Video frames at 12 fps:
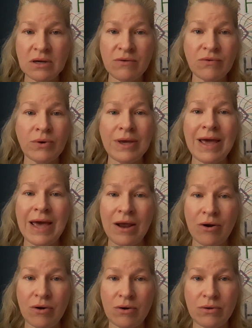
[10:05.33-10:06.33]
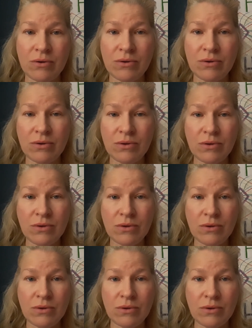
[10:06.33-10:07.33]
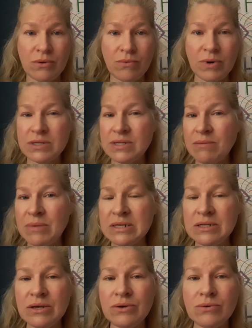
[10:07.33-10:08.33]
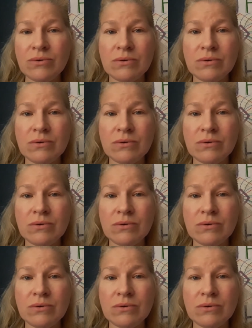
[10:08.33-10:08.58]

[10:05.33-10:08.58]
of Creator. What does that mean to you?